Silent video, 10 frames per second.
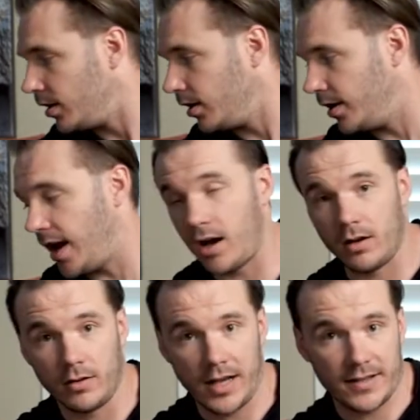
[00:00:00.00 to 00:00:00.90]

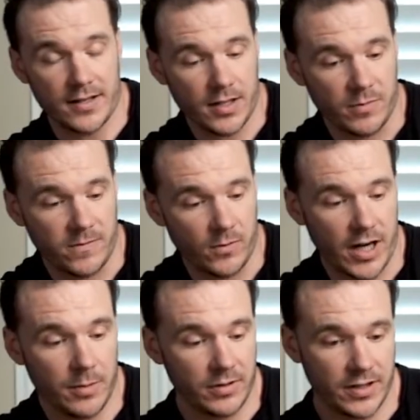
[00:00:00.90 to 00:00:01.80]
Now, as I said before,
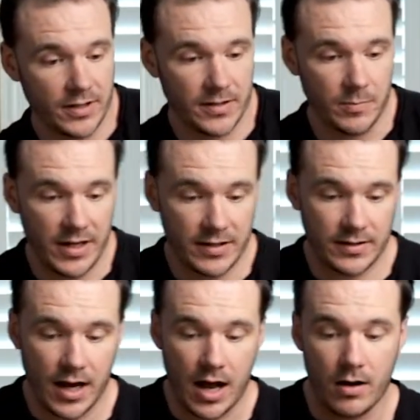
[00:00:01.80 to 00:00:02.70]
Ableton is based
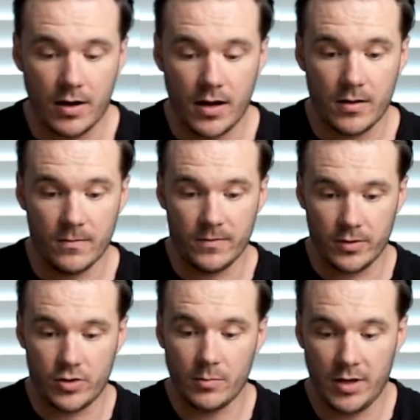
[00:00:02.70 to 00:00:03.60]
out of
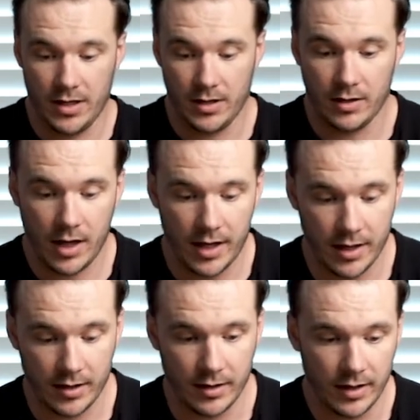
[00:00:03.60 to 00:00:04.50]
Germany,
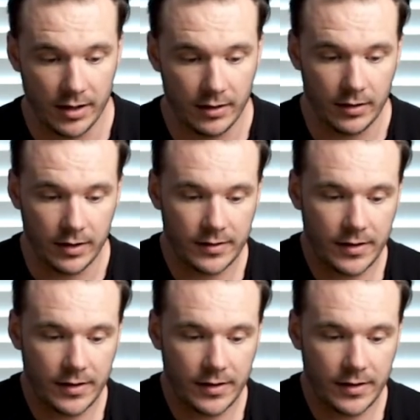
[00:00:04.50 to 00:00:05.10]
and it looks